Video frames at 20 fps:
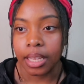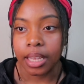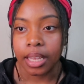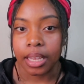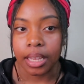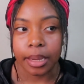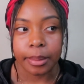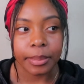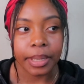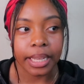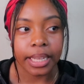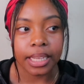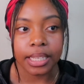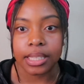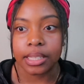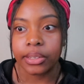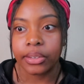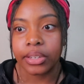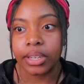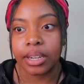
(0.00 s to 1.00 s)
I'm like, is
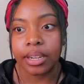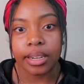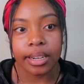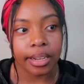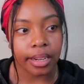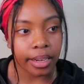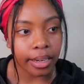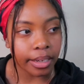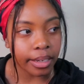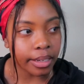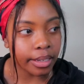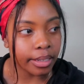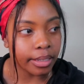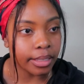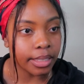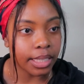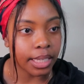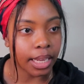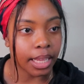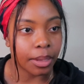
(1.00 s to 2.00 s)
it gonna
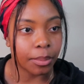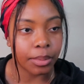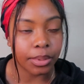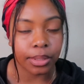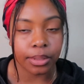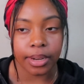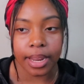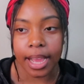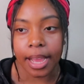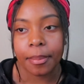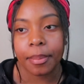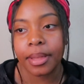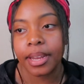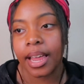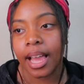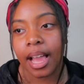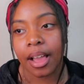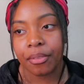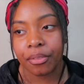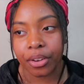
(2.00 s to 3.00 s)
hurt? Like, what's gonna happen
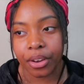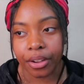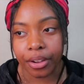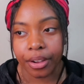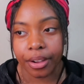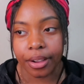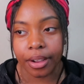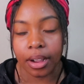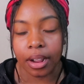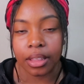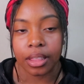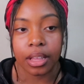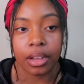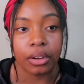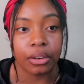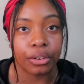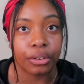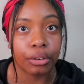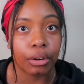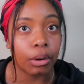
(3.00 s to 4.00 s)
after? Are they
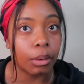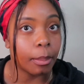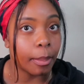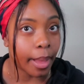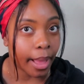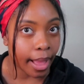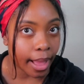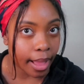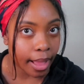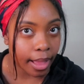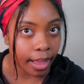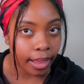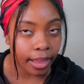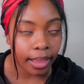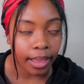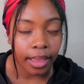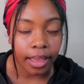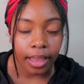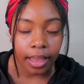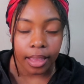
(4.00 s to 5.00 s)
gonna grow back?
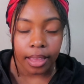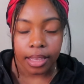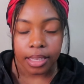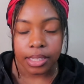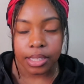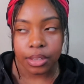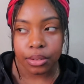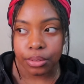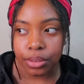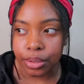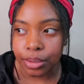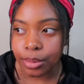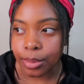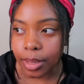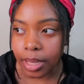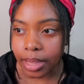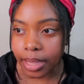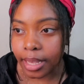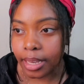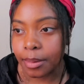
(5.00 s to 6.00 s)
So those were
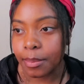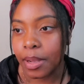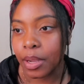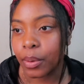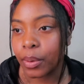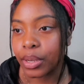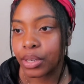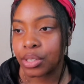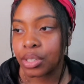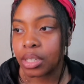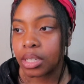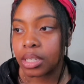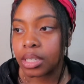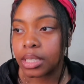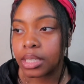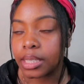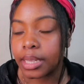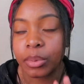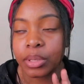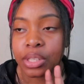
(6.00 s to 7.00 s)
a lot of my questions.
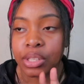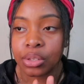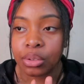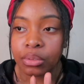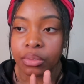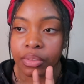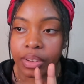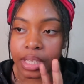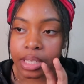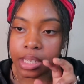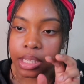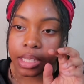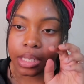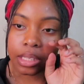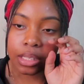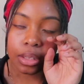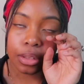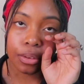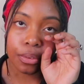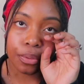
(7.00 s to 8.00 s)
It was 2 visits.
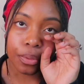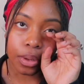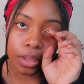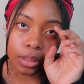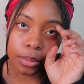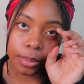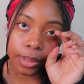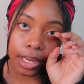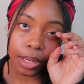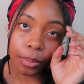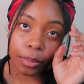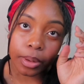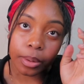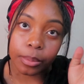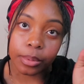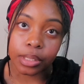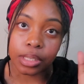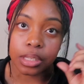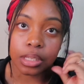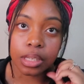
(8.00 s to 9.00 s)
So the first one I went
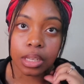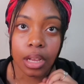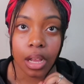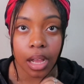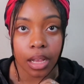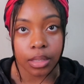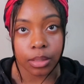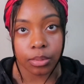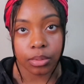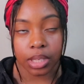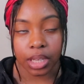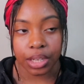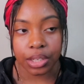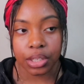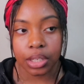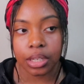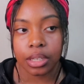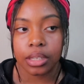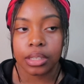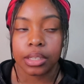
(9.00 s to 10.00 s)
was just a
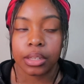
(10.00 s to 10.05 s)
consultation.